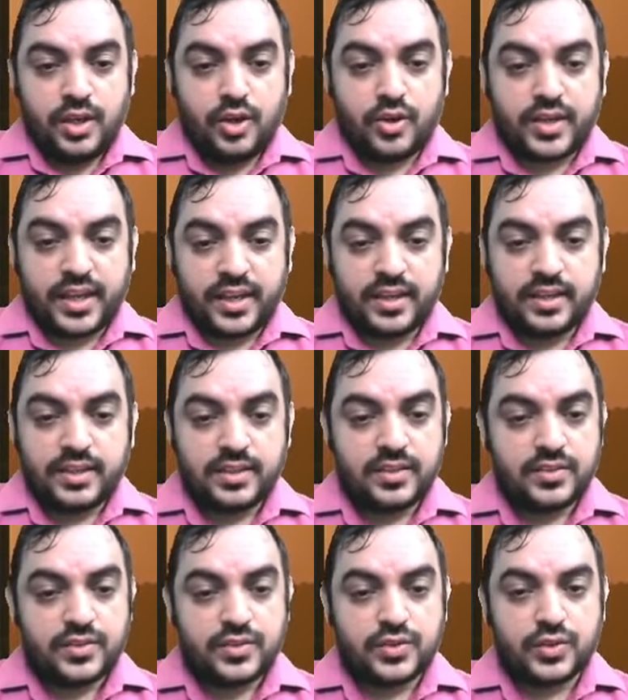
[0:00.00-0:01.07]
Okay,
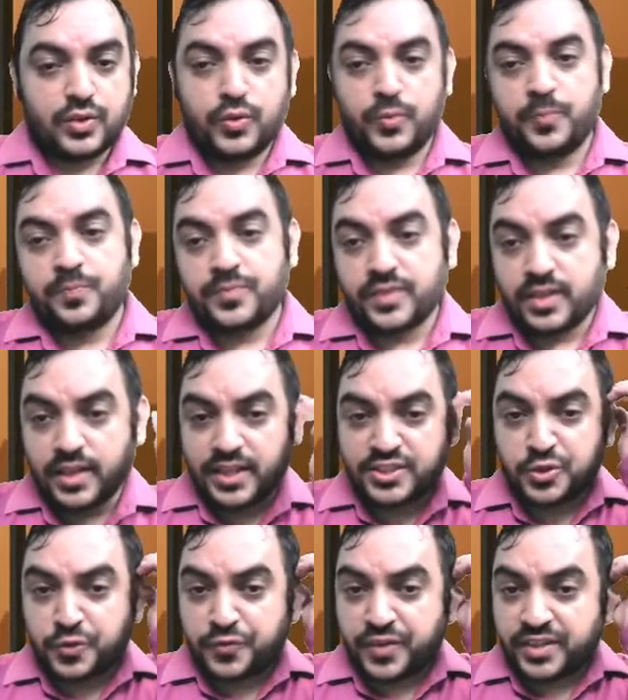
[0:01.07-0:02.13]
so let's
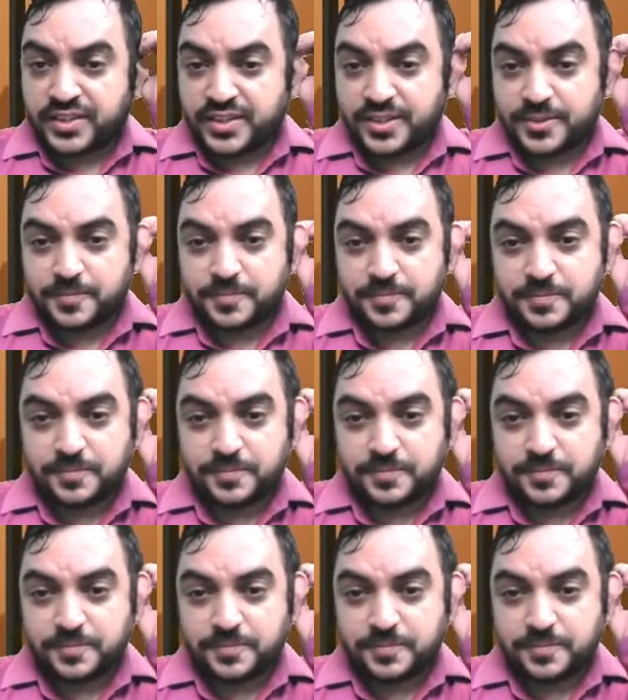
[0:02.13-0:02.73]
go further.